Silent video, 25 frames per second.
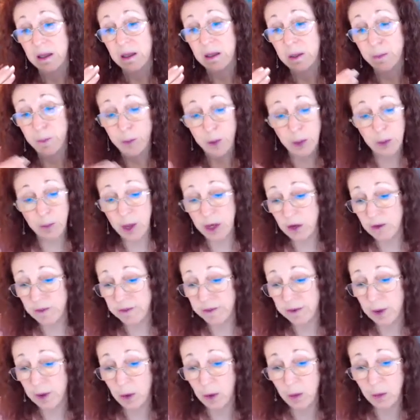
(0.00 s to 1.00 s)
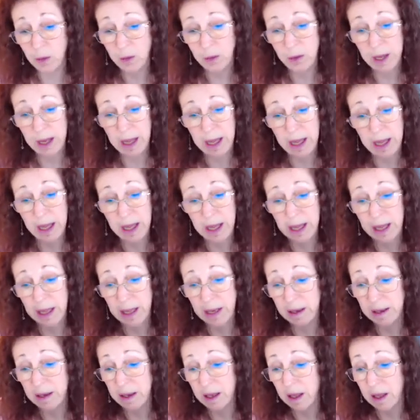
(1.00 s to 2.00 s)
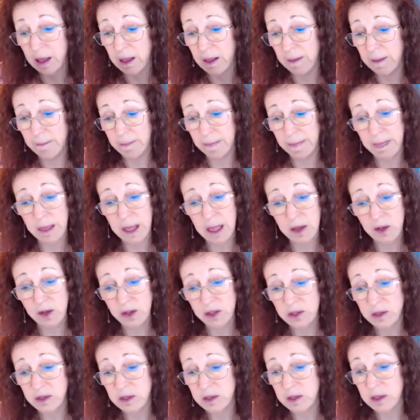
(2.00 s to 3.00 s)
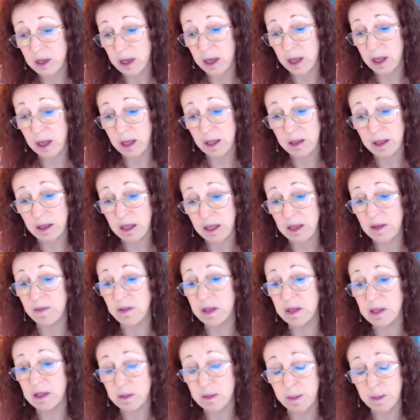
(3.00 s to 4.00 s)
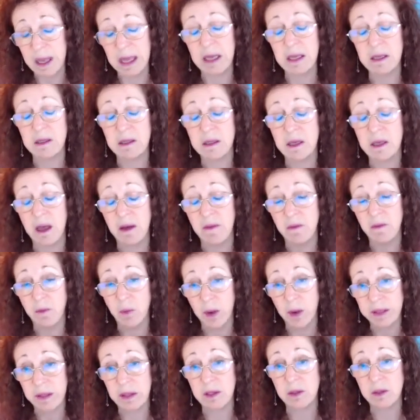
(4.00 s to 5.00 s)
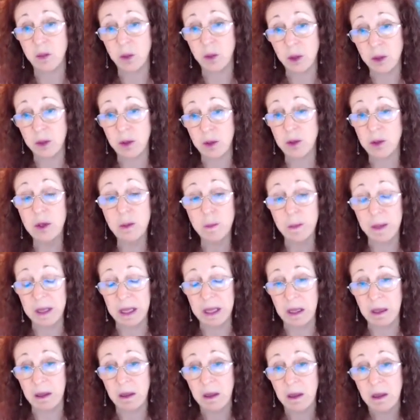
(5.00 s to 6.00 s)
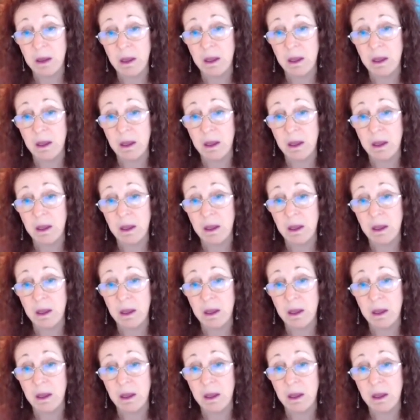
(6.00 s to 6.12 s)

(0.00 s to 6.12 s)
you put them on your phone and just live in a space of what this world could be.